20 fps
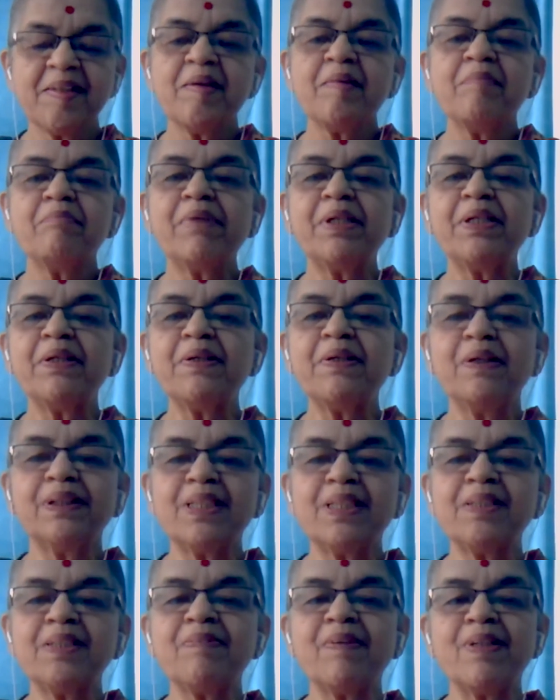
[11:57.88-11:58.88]
But you know,
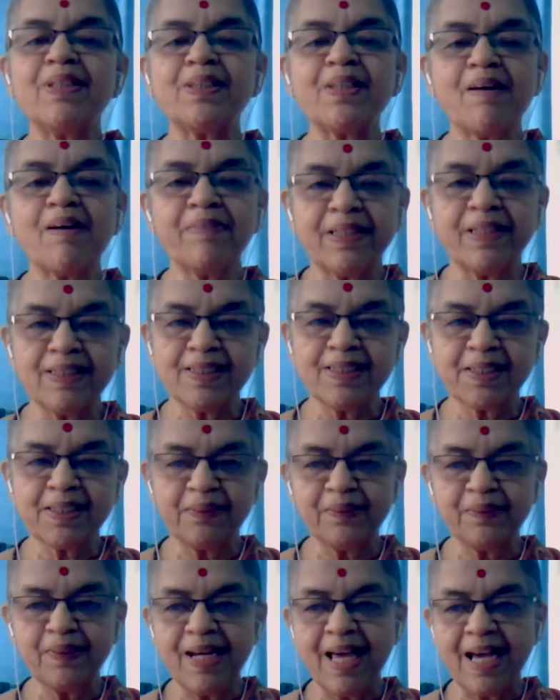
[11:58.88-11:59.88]
this philosophical
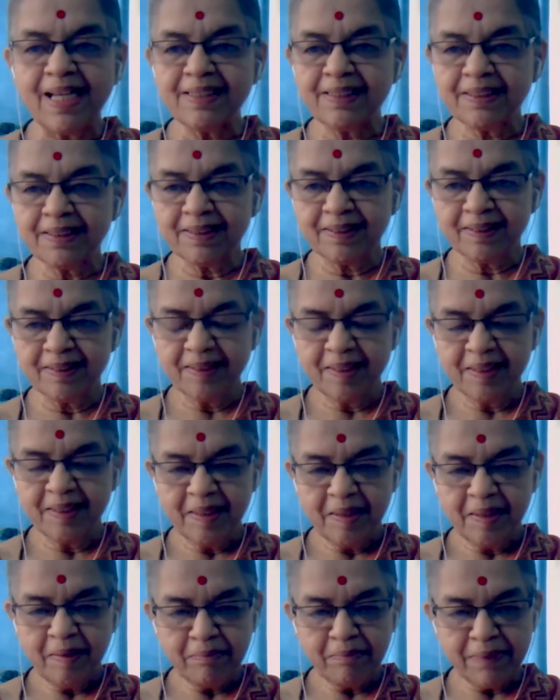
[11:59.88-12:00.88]
school has
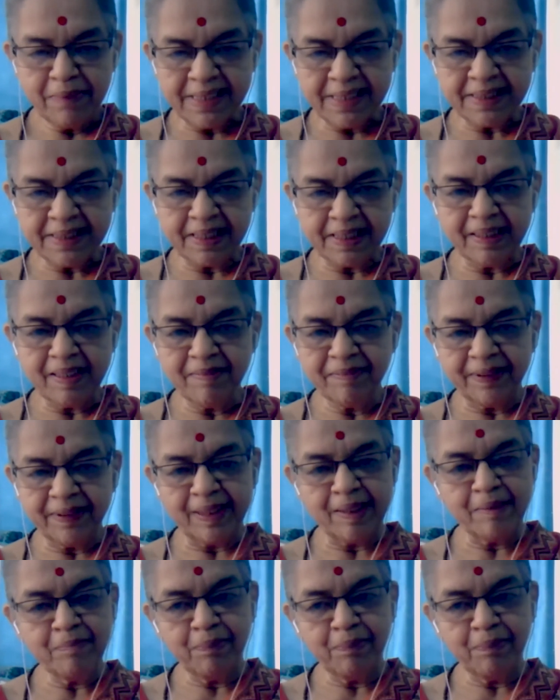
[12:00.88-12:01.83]
many significant